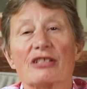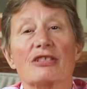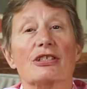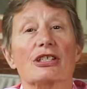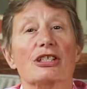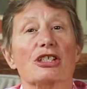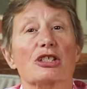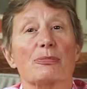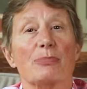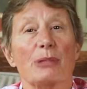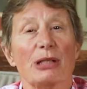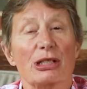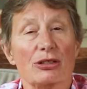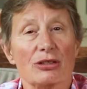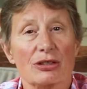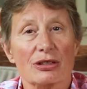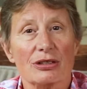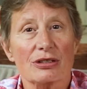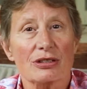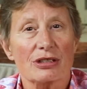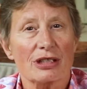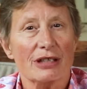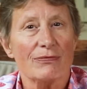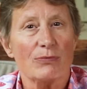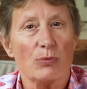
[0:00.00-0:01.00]

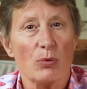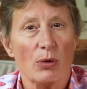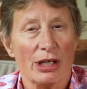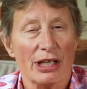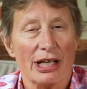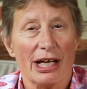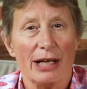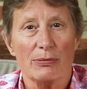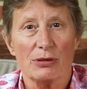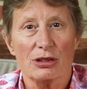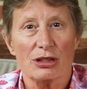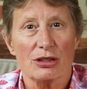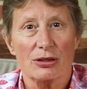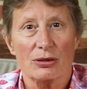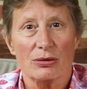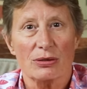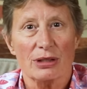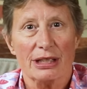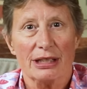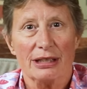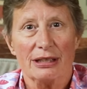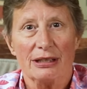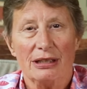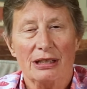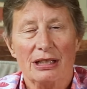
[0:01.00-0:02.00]
suspicious of what I was
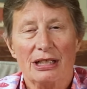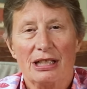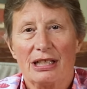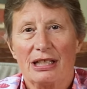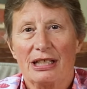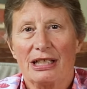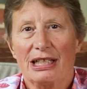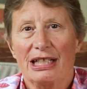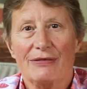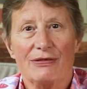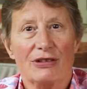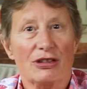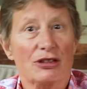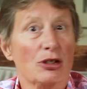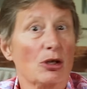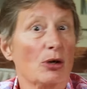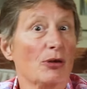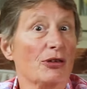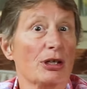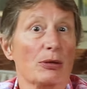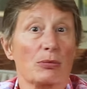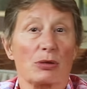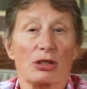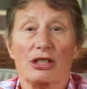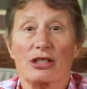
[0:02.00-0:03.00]
doing, even though
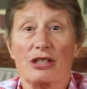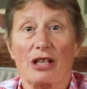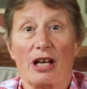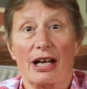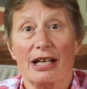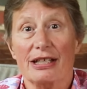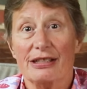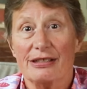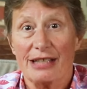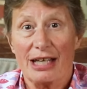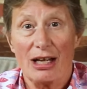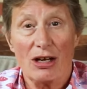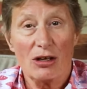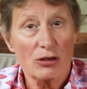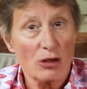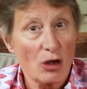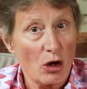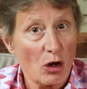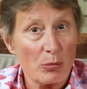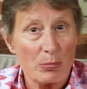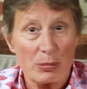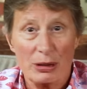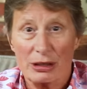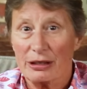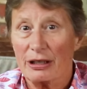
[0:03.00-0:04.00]
there were signs out,
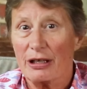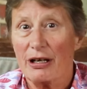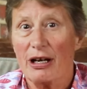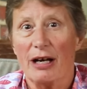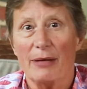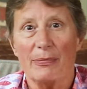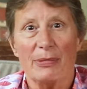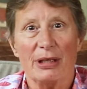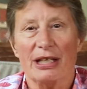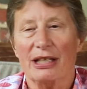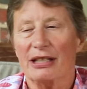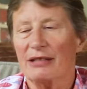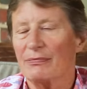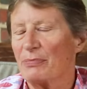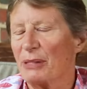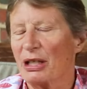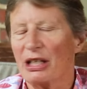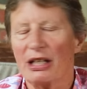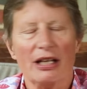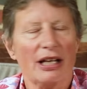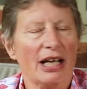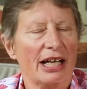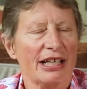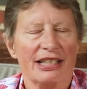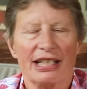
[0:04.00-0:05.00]
open, come in,
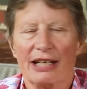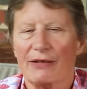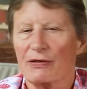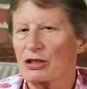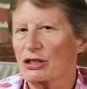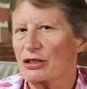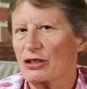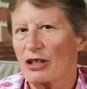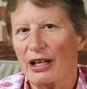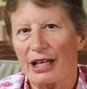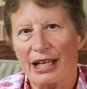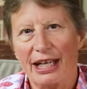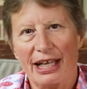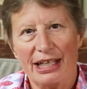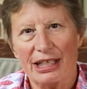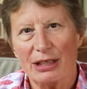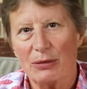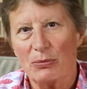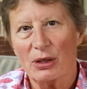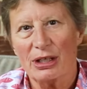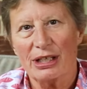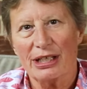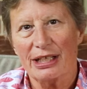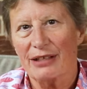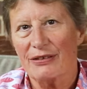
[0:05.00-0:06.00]
but I never saw
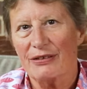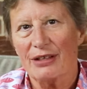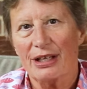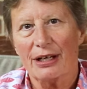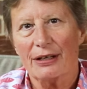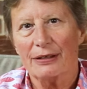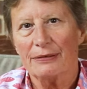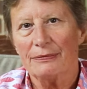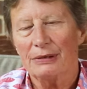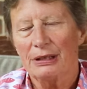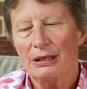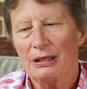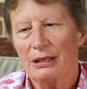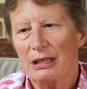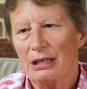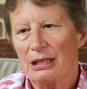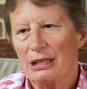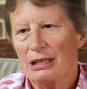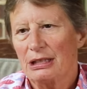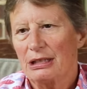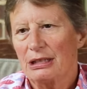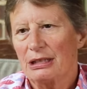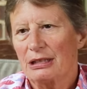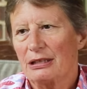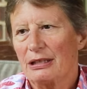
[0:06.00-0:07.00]
anyone in there.
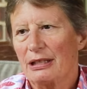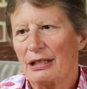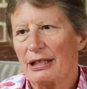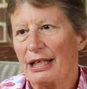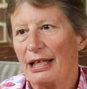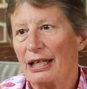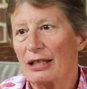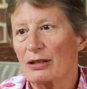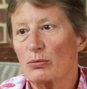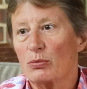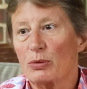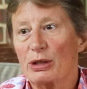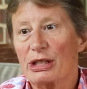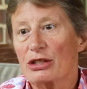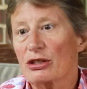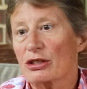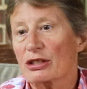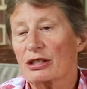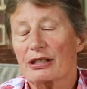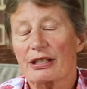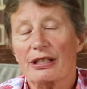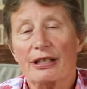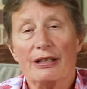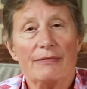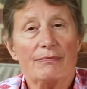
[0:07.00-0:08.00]
And we
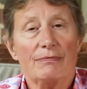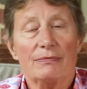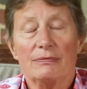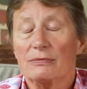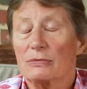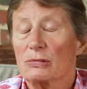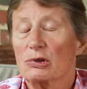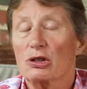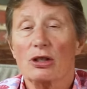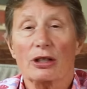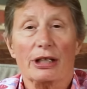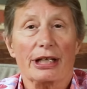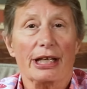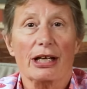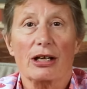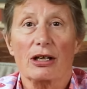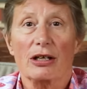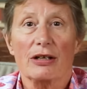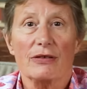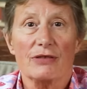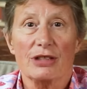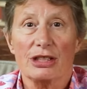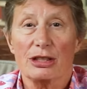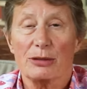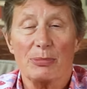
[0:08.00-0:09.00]
just took care
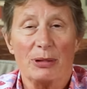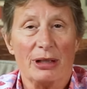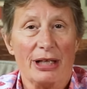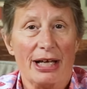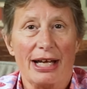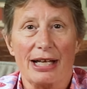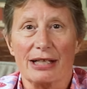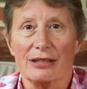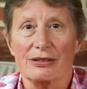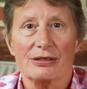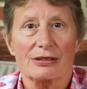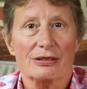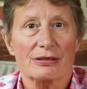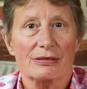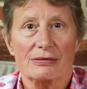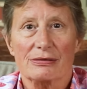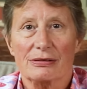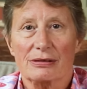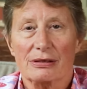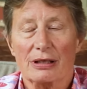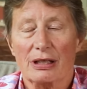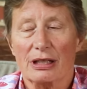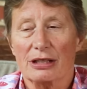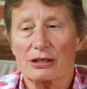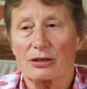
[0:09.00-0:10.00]
of these
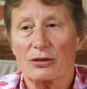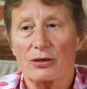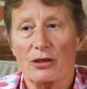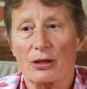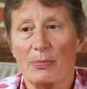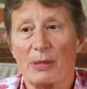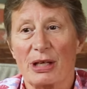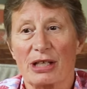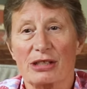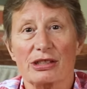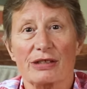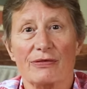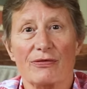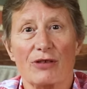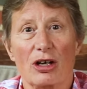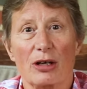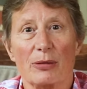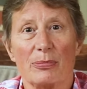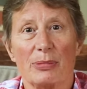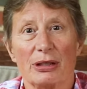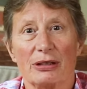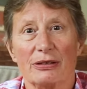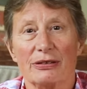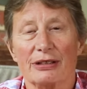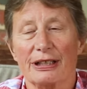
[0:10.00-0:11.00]
plants to the best of our
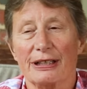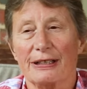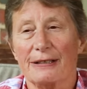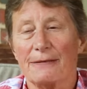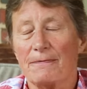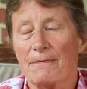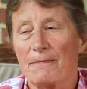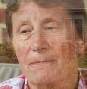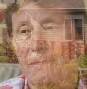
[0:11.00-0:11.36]
ability.